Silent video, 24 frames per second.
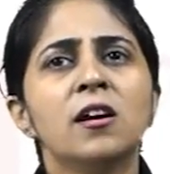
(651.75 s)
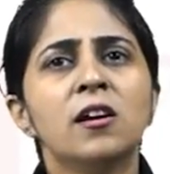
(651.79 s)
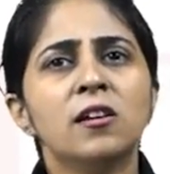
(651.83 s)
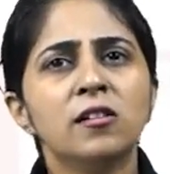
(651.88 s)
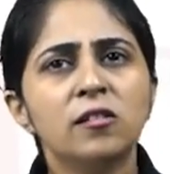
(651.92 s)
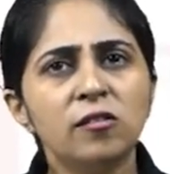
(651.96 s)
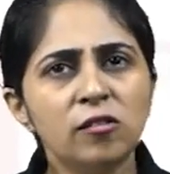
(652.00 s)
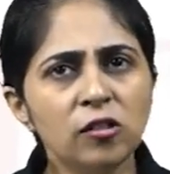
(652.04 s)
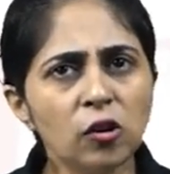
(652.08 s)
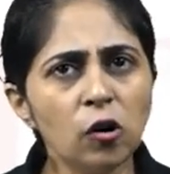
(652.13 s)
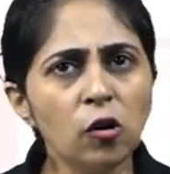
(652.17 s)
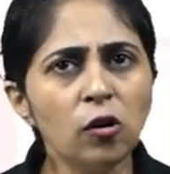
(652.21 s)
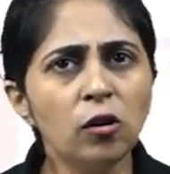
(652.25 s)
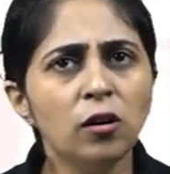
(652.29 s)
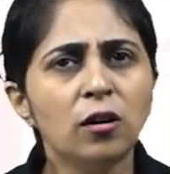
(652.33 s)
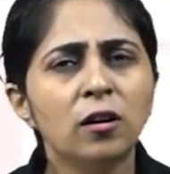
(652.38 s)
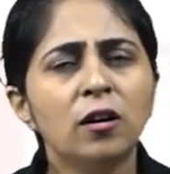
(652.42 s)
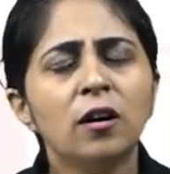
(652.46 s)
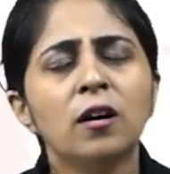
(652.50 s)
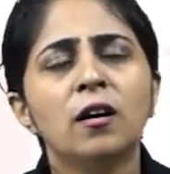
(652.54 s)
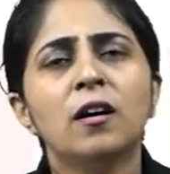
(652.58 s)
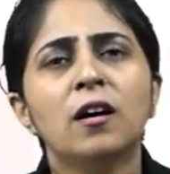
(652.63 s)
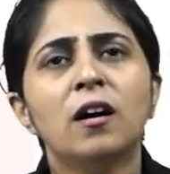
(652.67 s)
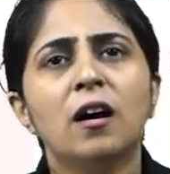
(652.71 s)
So,
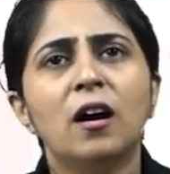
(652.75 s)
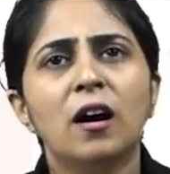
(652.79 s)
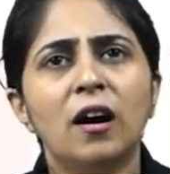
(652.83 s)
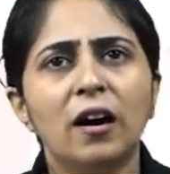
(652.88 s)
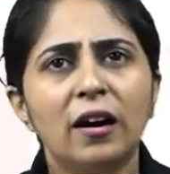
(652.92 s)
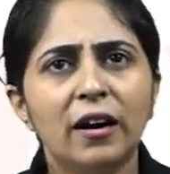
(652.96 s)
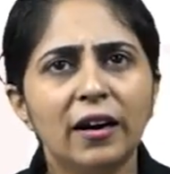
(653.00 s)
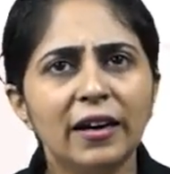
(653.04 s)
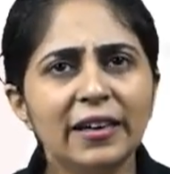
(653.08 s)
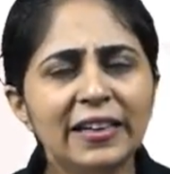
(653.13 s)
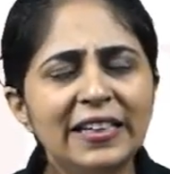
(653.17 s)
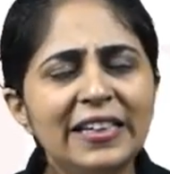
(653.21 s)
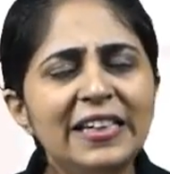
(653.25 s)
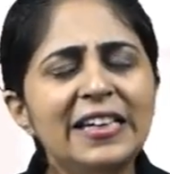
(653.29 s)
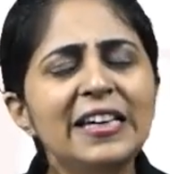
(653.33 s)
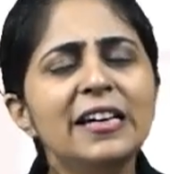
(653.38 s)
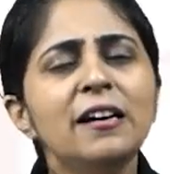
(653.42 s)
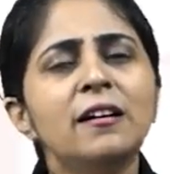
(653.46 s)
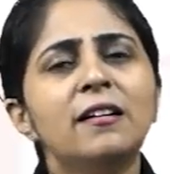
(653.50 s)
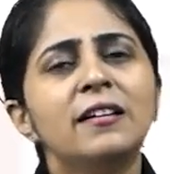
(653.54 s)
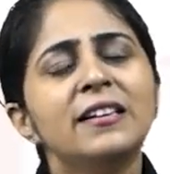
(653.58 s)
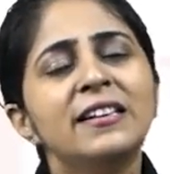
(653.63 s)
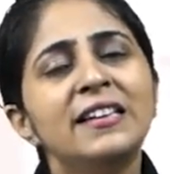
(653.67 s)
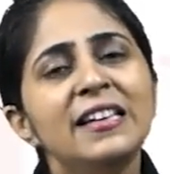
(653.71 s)

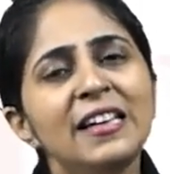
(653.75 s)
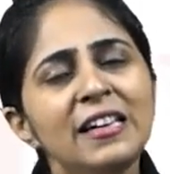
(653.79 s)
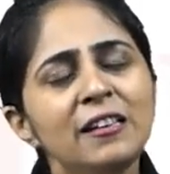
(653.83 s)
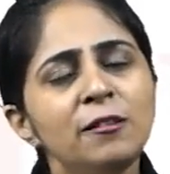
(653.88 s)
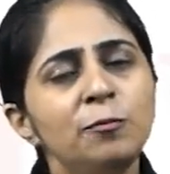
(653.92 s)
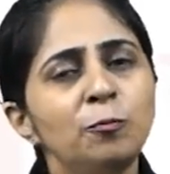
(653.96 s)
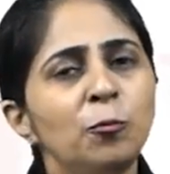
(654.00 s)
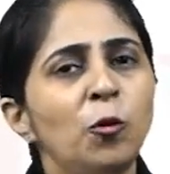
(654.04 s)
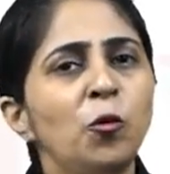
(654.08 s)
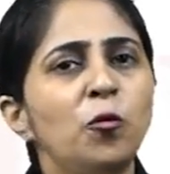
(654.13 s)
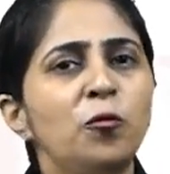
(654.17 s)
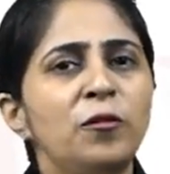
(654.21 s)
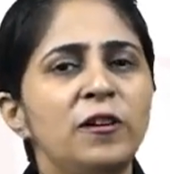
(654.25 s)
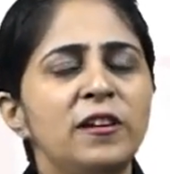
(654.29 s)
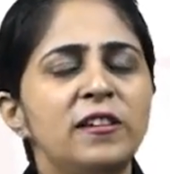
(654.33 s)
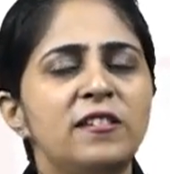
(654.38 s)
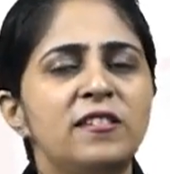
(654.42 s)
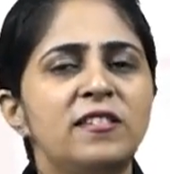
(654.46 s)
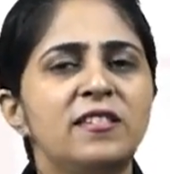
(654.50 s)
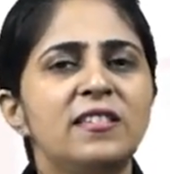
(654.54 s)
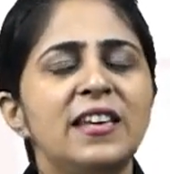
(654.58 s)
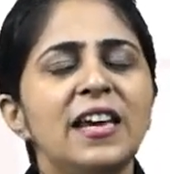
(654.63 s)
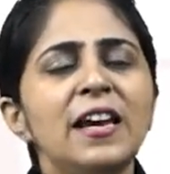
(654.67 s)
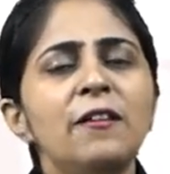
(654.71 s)
here these
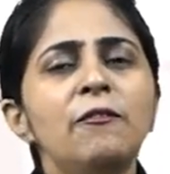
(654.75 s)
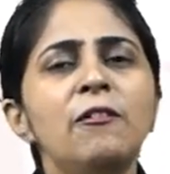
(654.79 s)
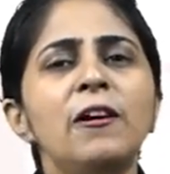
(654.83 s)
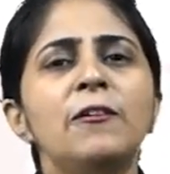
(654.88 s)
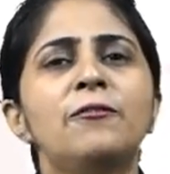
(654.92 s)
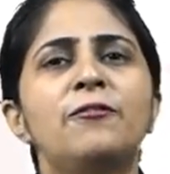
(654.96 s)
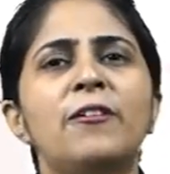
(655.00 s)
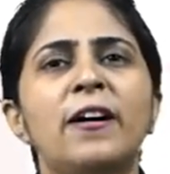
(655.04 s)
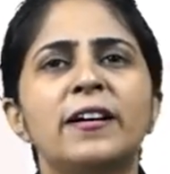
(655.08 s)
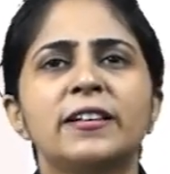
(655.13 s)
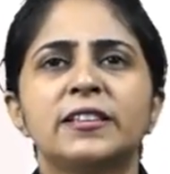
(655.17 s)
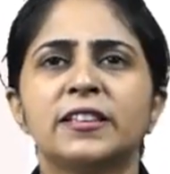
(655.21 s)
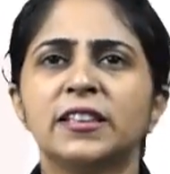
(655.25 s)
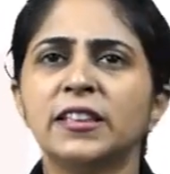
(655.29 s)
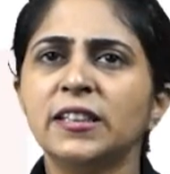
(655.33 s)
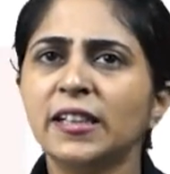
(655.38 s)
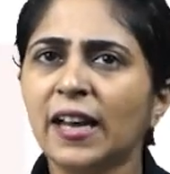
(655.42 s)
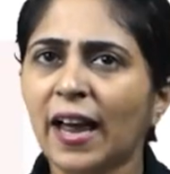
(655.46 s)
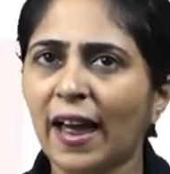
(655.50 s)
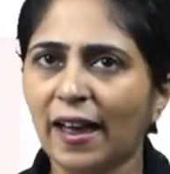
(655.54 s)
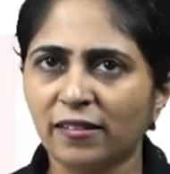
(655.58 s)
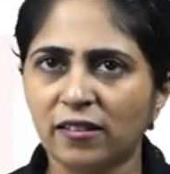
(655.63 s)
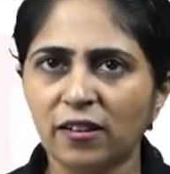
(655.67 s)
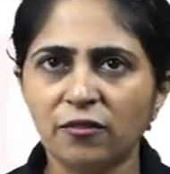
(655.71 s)
movies, they will function
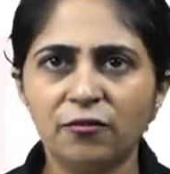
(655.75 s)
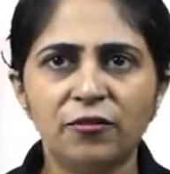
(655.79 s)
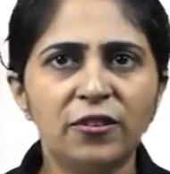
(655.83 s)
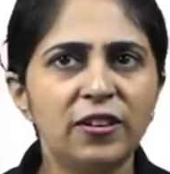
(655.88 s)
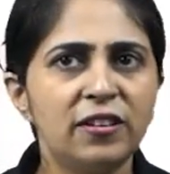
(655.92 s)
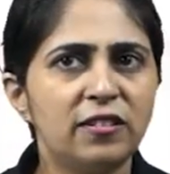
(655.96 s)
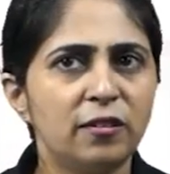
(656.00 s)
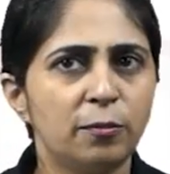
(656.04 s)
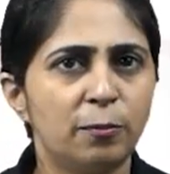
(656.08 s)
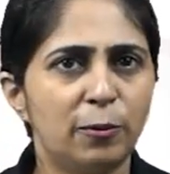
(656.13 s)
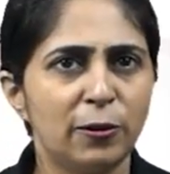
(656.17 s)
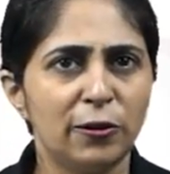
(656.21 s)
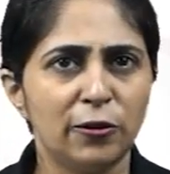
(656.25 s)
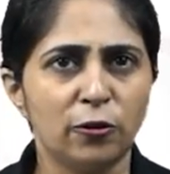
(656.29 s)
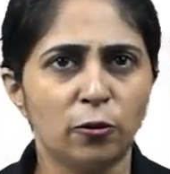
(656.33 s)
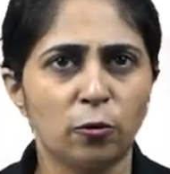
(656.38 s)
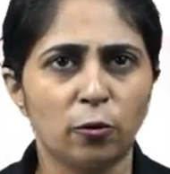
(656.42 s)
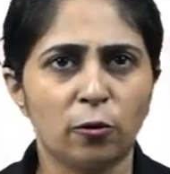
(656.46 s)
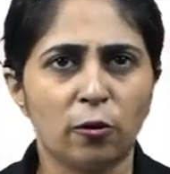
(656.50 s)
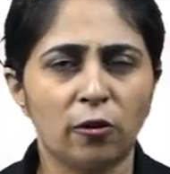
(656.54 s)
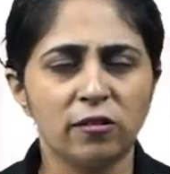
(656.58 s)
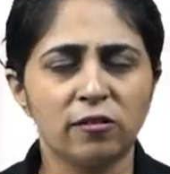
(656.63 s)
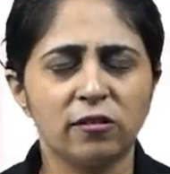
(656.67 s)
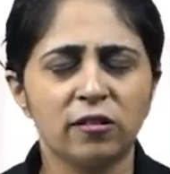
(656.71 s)
as the visible
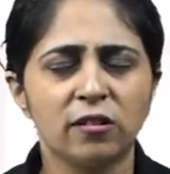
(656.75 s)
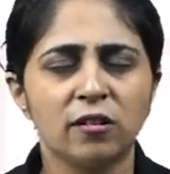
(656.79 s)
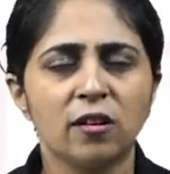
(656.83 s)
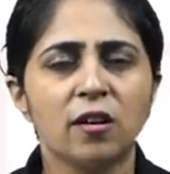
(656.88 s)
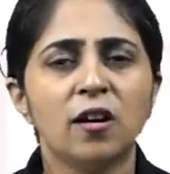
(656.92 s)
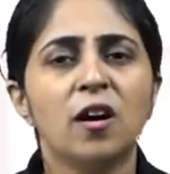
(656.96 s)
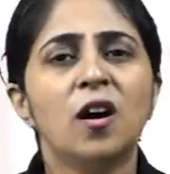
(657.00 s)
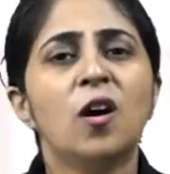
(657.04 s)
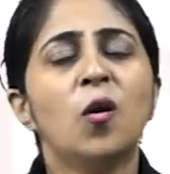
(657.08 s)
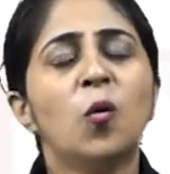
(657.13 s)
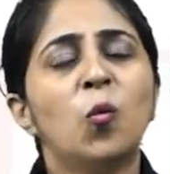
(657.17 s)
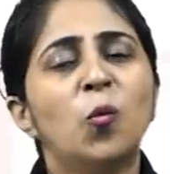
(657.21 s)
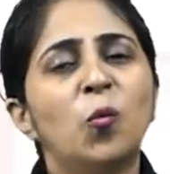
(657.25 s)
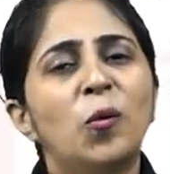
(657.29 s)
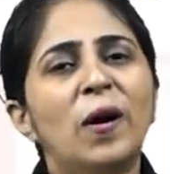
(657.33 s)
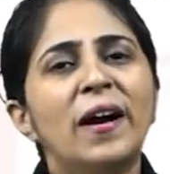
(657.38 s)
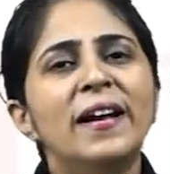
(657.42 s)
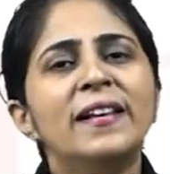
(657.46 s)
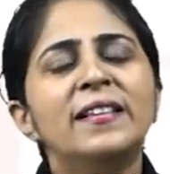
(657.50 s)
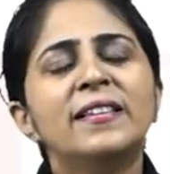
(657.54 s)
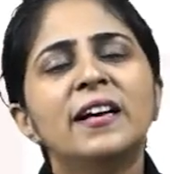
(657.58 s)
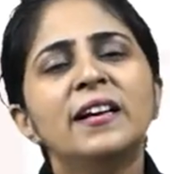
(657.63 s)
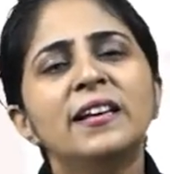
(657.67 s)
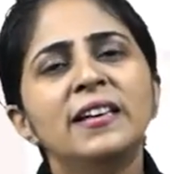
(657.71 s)
neurons,
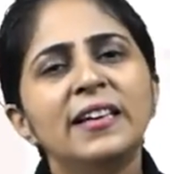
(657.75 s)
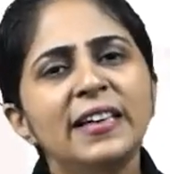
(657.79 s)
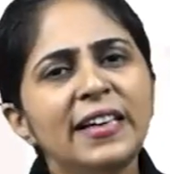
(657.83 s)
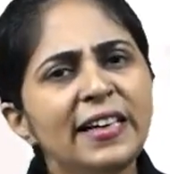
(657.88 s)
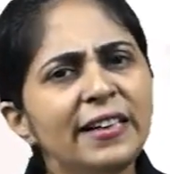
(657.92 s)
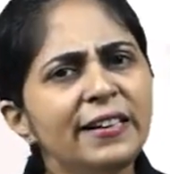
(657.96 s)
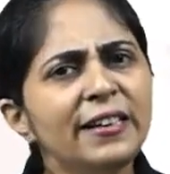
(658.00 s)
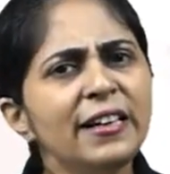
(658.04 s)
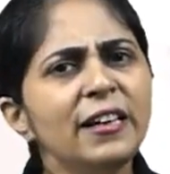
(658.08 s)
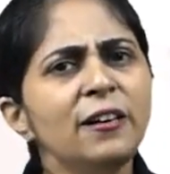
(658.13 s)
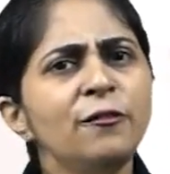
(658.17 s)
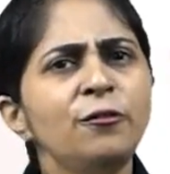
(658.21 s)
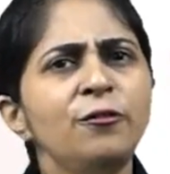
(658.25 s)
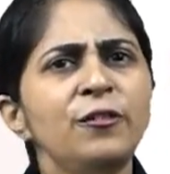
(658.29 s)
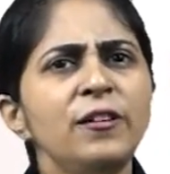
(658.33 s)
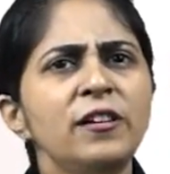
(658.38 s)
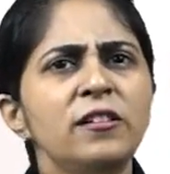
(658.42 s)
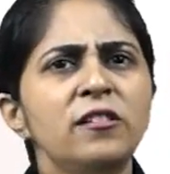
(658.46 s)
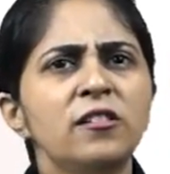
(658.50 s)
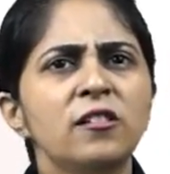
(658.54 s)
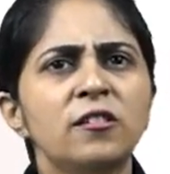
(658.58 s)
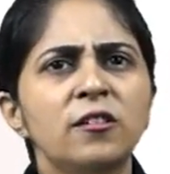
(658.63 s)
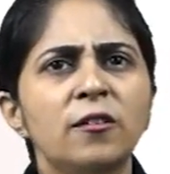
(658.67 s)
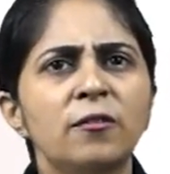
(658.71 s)
while the latent
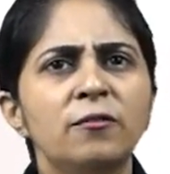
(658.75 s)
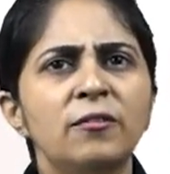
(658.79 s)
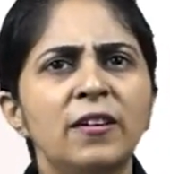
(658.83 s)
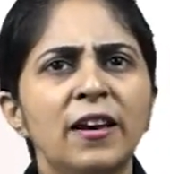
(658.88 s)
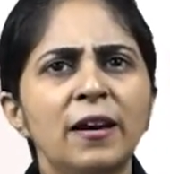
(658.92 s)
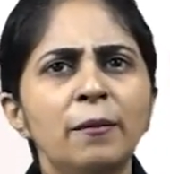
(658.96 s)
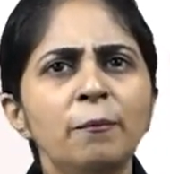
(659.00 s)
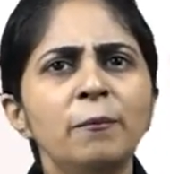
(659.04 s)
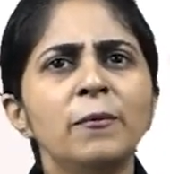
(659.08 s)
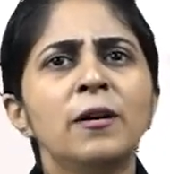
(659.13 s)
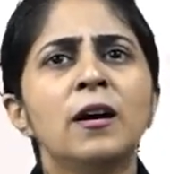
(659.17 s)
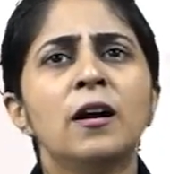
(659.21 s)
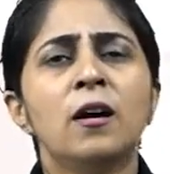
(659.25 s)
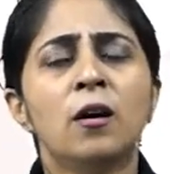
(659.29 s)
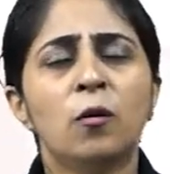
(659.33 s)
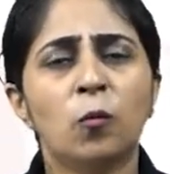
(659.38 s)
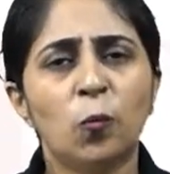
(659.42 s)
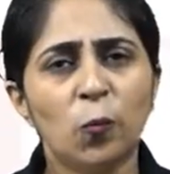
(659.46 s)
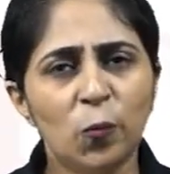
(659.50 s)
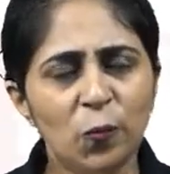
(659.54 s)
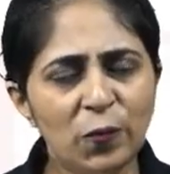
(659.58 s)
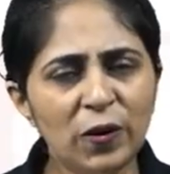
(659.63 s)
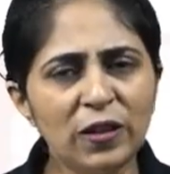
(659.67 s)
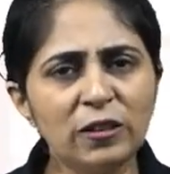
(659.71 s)
features of them
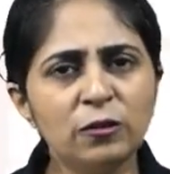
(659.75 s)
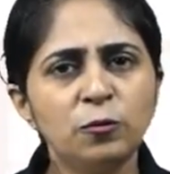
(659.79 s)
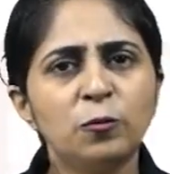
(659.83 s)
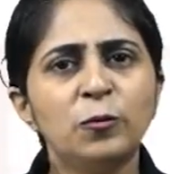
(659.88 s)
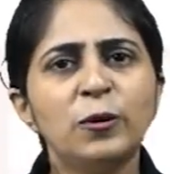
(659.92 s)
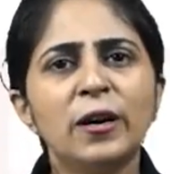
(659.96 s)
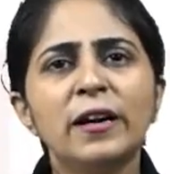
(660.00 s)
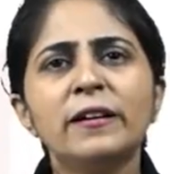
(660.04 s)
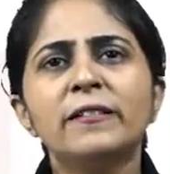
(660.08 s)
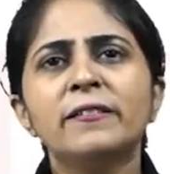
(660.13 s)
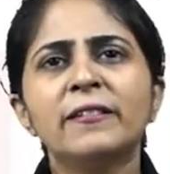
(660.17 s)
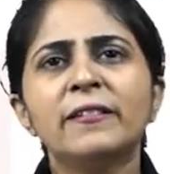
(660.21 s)
which we are